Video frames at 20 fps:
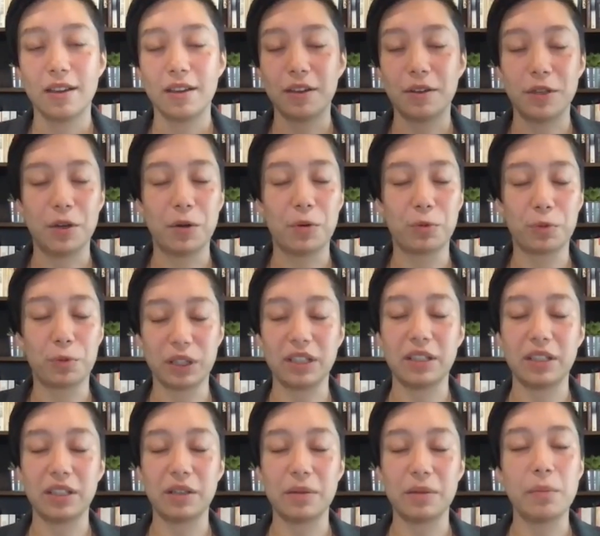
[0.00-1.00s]

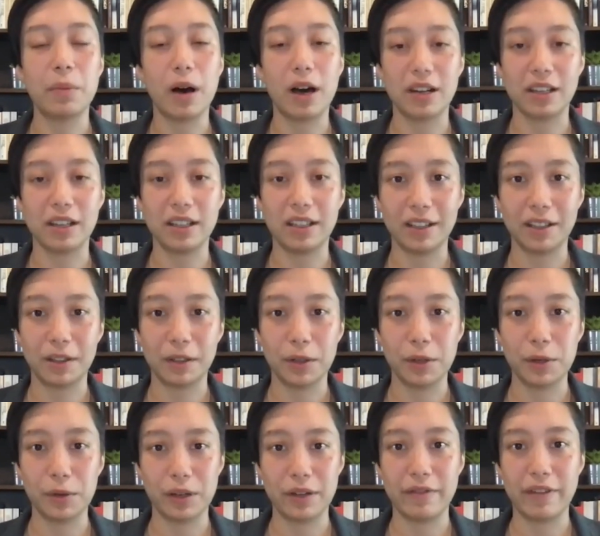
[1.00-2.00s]
really embodying
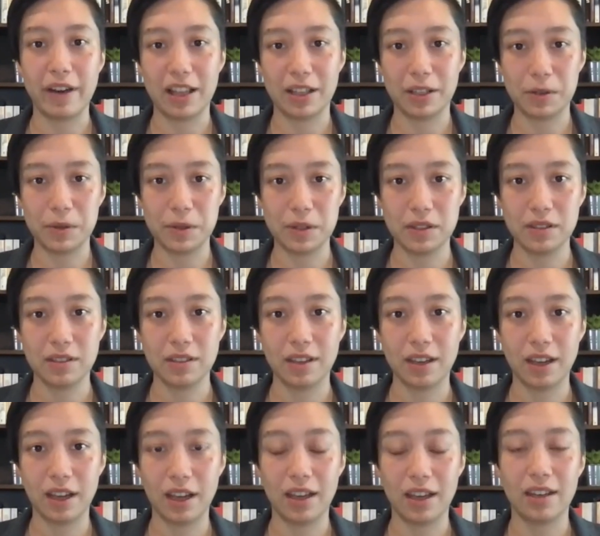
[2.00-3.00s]
green values.
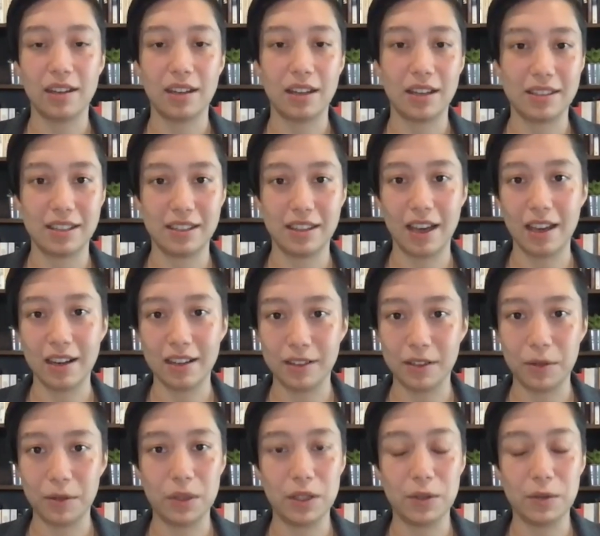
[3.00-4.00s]
And I see that, in
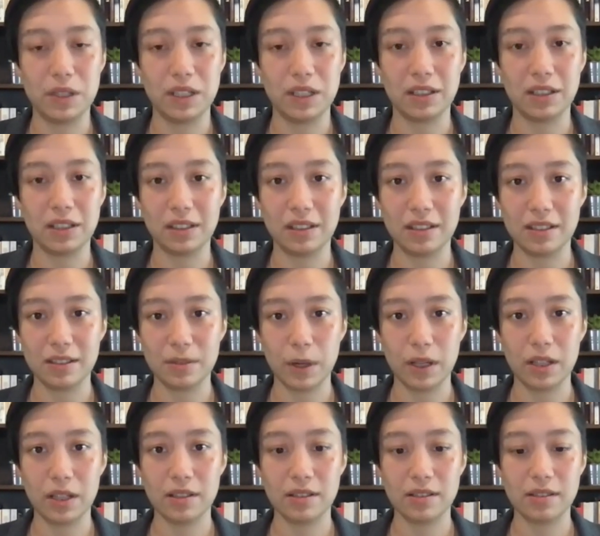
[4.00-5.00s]
New Zealand, as
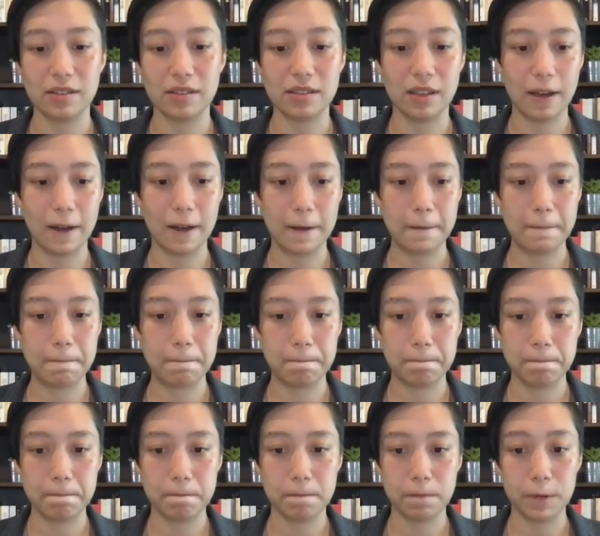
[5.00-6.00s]
well as,
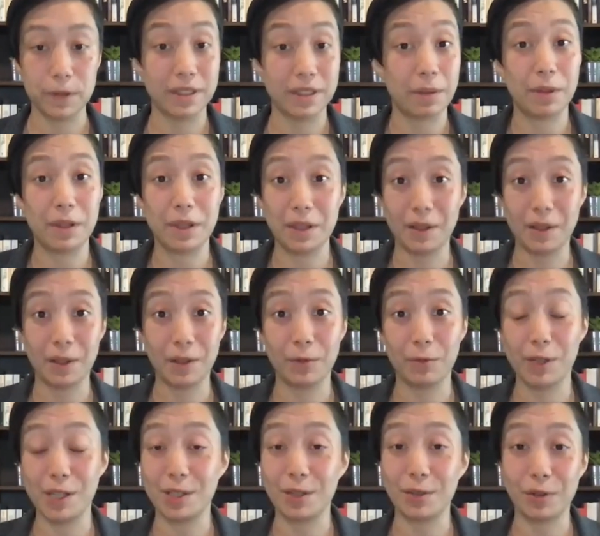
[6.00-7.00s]
some of the
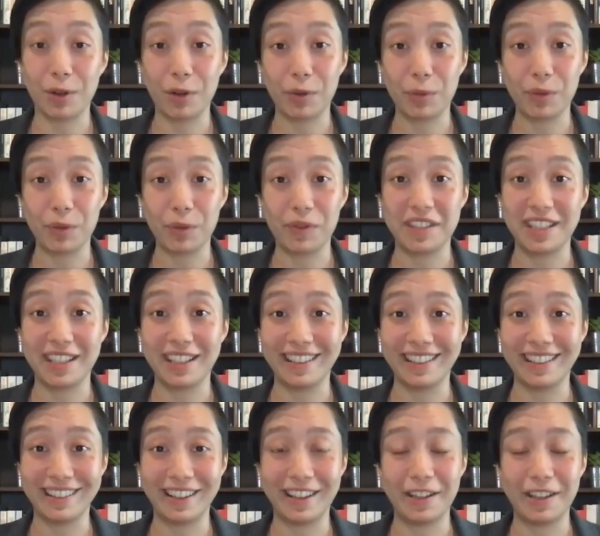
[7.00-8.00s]
recent growth we've
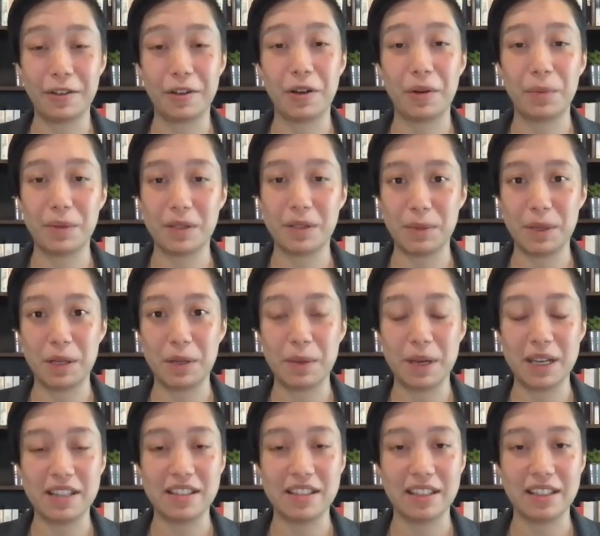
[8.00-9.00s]
seen in Europe has been
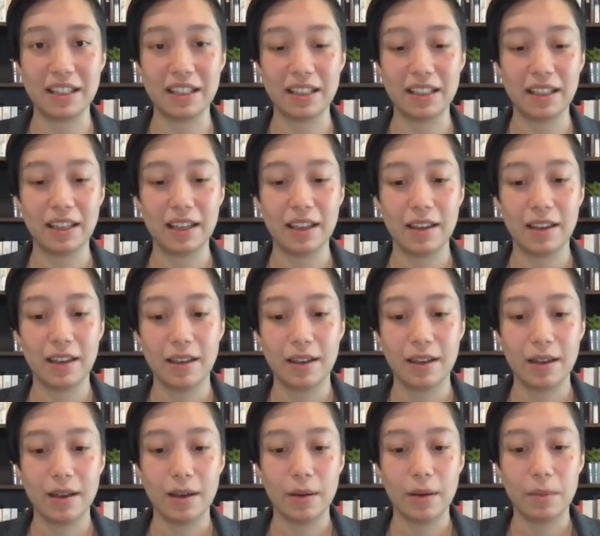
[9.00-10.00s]
amazing.
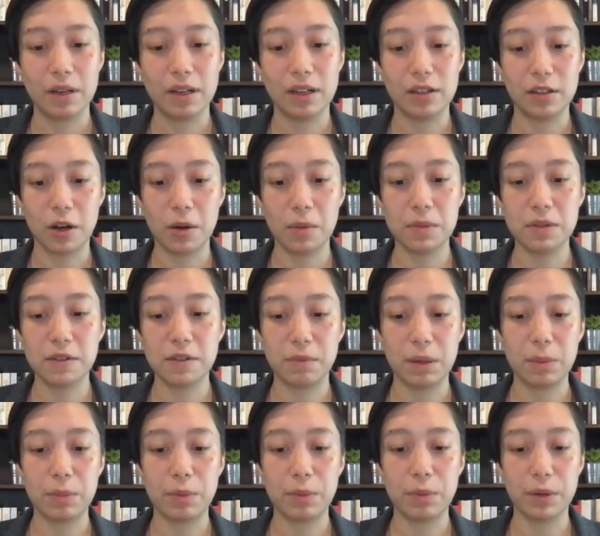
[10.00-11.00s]
But in terms of
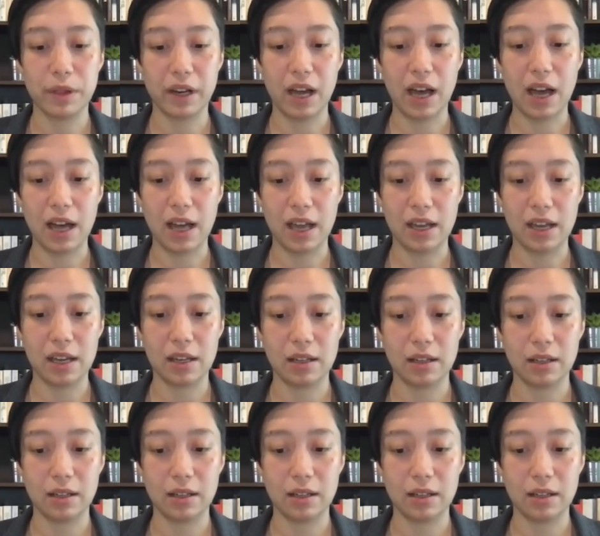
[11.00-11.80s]
people that I